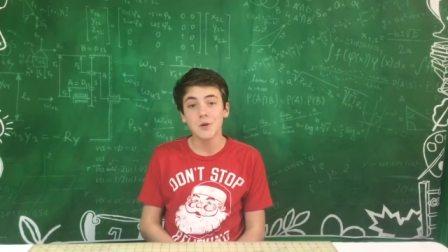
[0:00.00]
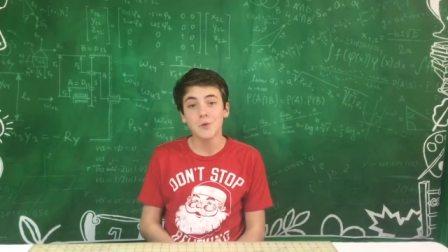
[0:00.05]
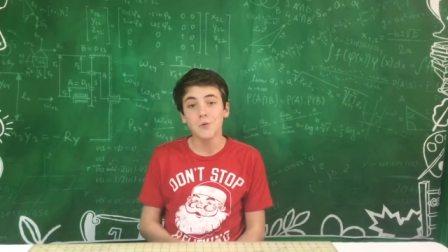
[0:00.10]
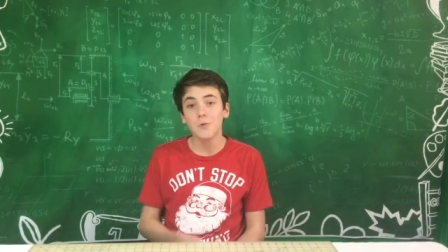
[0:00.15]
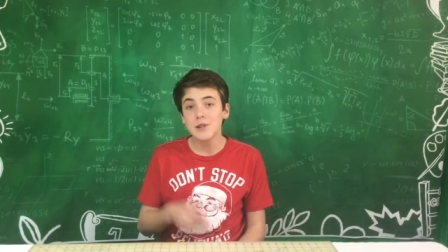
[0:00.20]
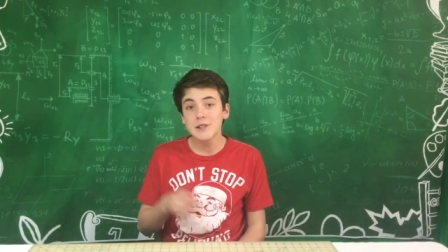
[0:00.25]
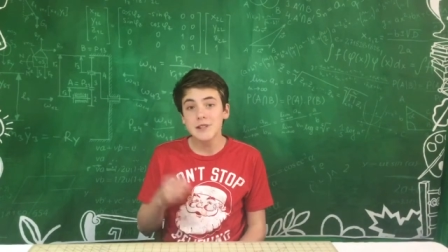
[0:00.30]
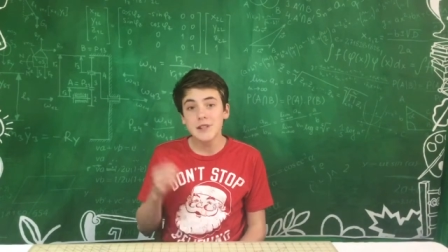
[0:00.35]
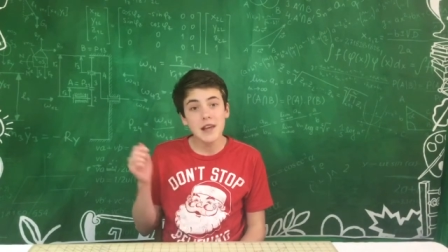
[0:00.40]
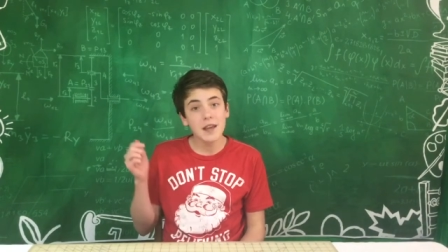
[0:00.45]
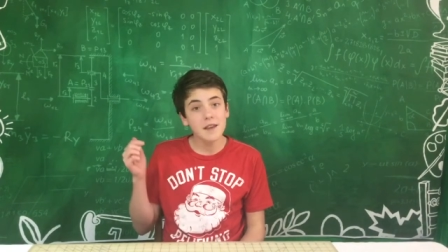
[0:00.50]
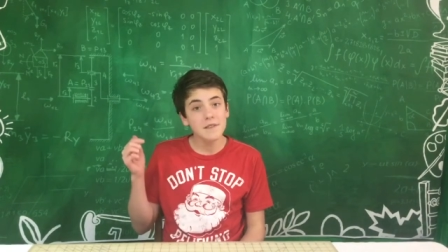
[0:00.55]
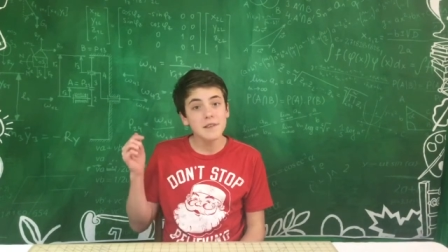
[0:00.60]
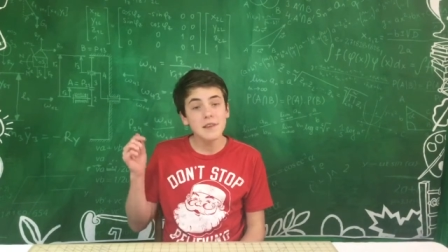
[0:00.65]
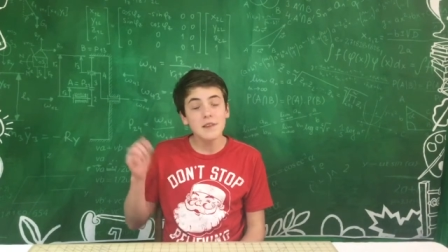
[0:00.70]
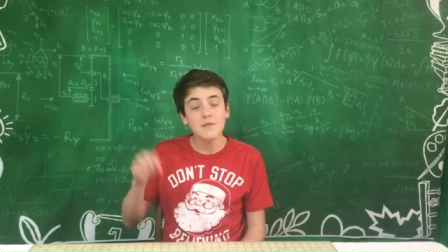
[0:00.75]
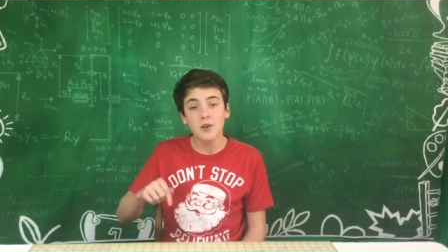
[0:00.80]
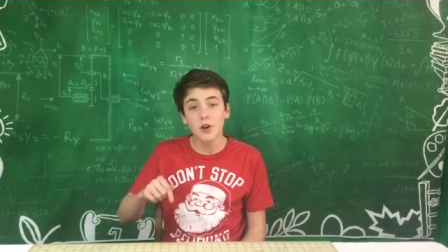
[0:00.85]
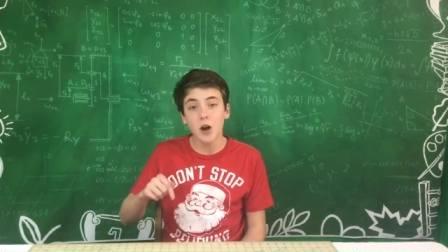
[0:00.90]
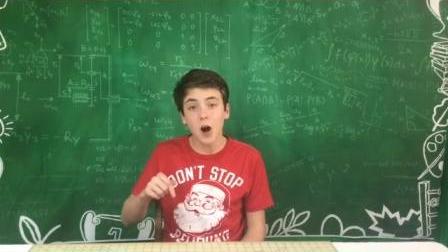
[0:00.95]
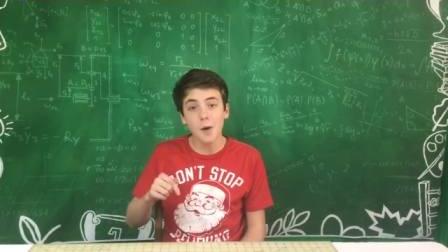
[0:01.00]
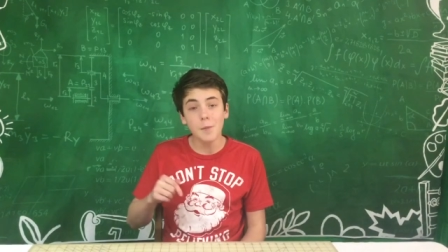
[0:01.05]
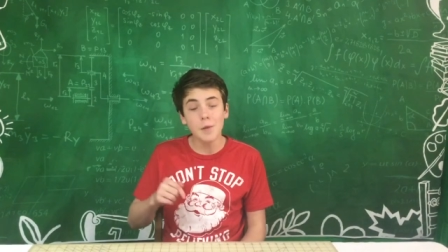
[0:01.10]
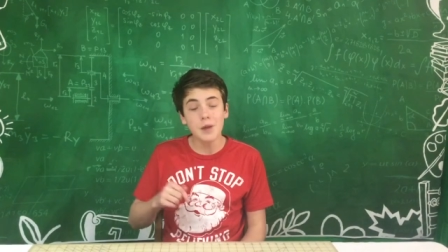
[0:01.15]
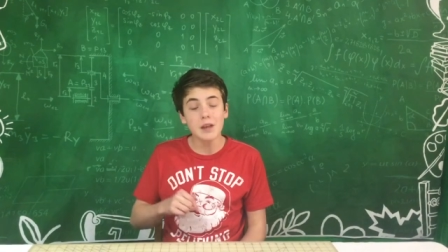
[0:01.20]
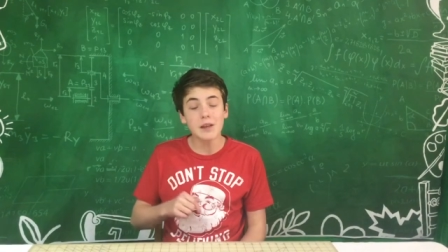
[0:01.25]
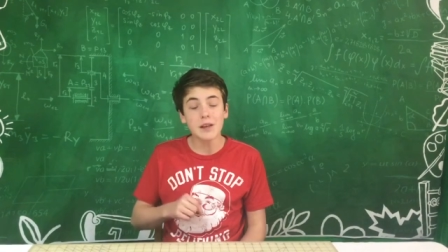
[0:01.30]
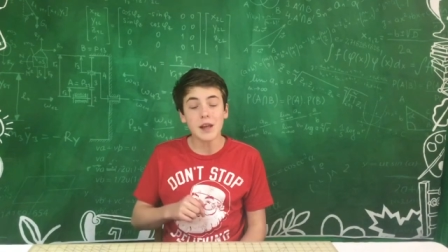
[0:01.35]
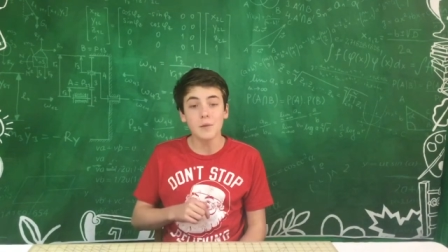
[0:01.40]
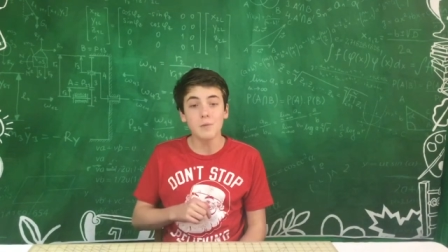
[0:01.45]
Once again, leave a comment
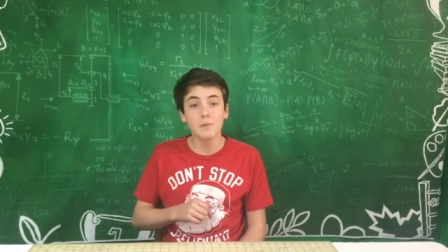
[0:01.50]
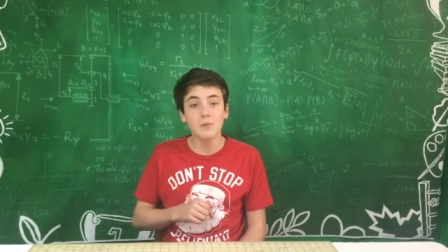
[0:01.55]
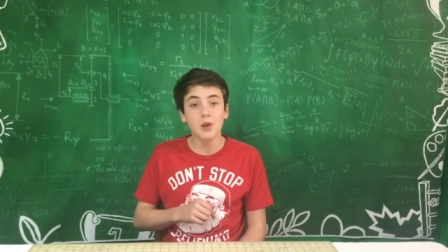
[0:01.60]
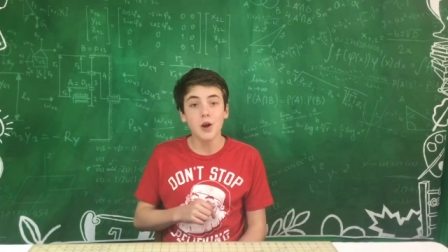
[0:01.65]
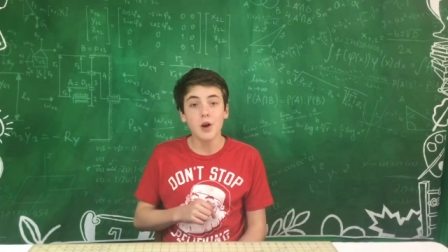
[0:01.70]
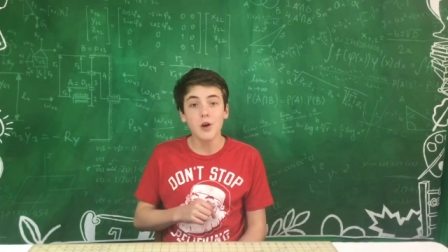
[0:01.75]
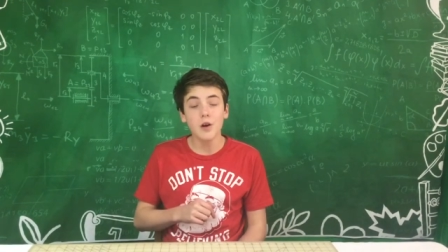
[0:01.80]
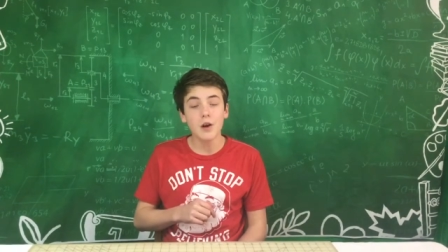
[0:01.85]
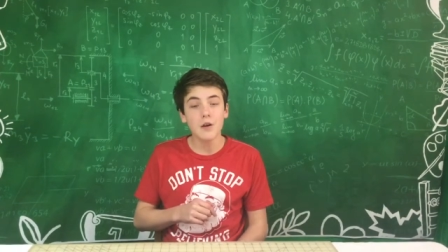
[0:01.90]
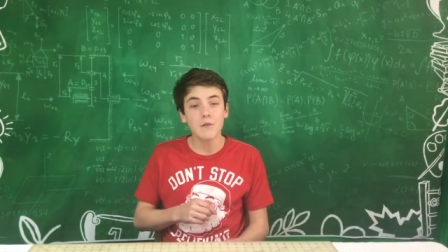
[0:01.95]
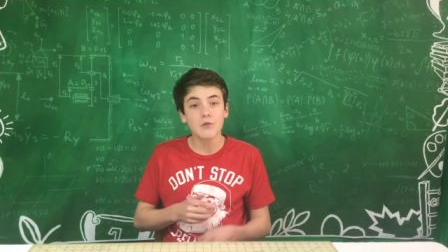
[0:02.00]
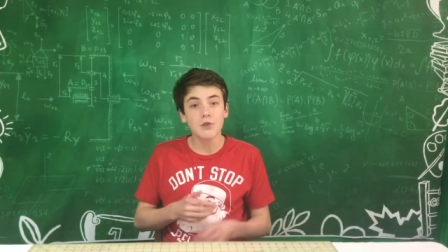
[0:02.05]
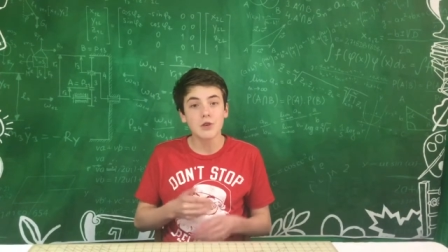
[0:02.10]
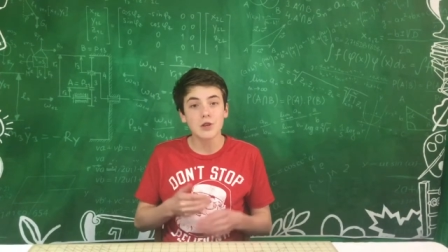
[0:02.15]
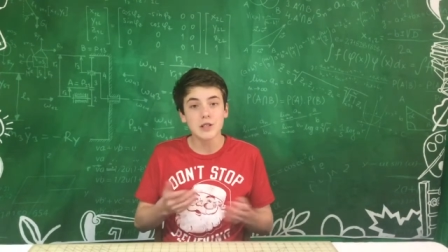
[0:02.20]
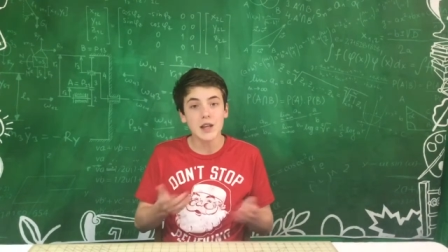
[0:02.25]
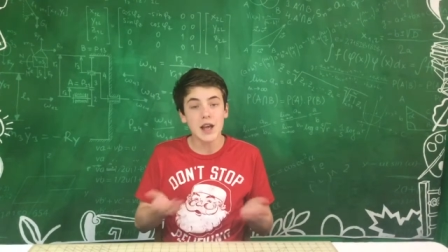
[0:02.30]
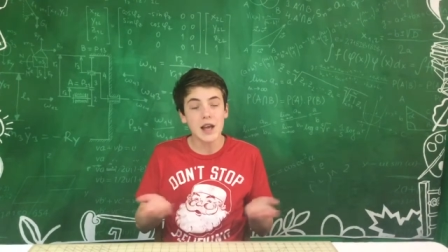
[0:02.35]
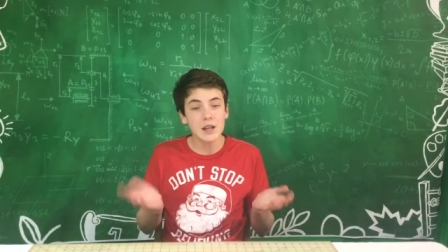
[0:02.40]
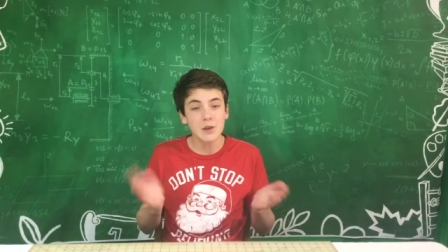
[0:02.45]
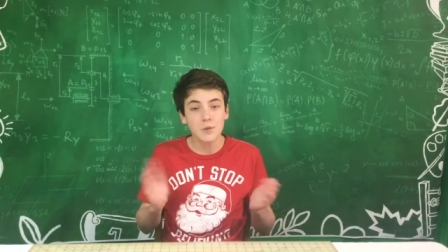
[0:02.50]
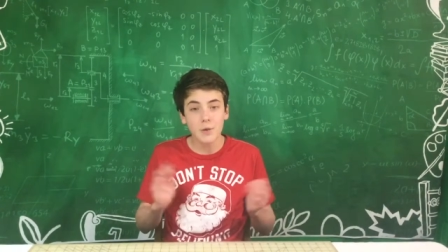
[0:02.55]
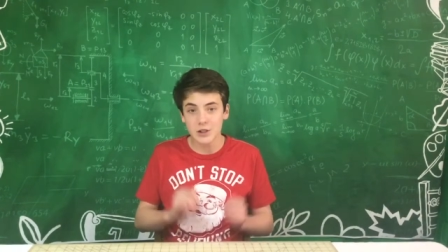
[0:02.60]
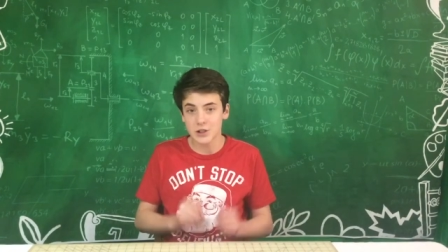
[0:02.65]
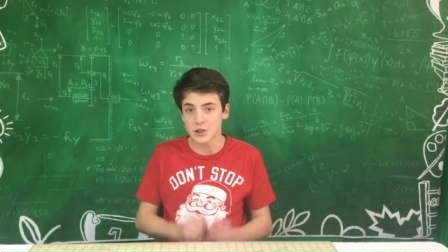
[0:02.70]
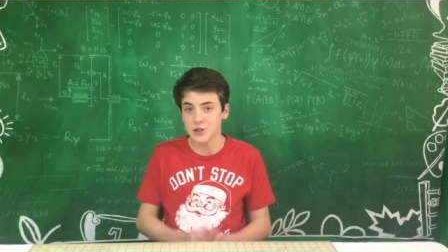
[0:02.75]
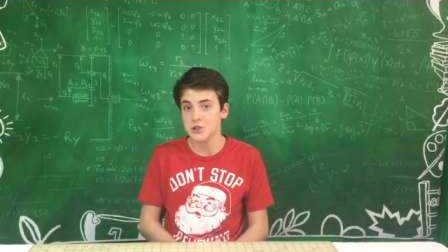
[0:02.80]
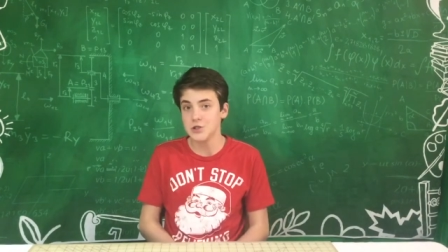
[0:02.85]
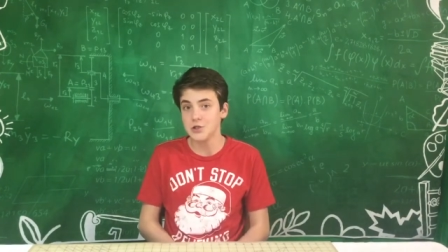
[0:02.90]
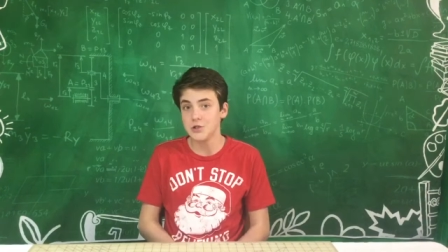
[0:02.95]
down below if there's any
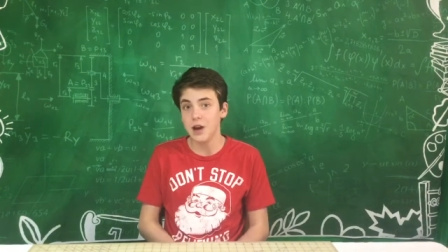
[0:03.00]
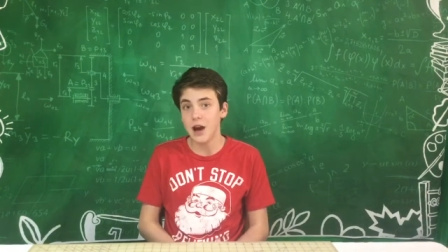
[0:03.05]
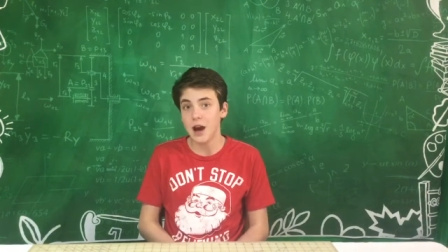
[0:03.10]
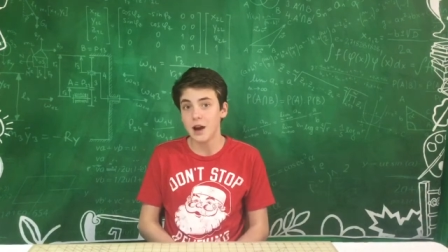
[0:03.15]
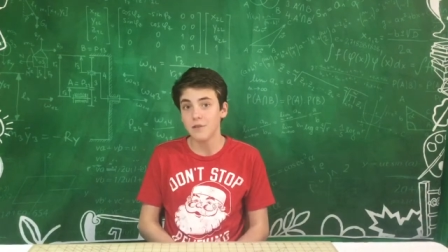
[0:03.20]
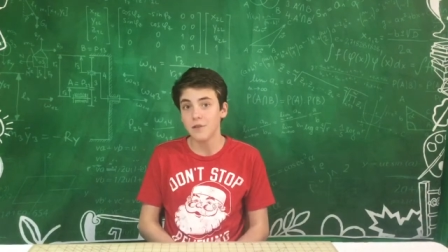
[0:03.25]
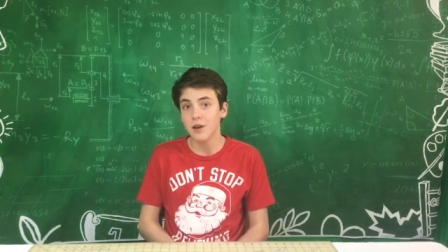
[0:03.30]
questions you have.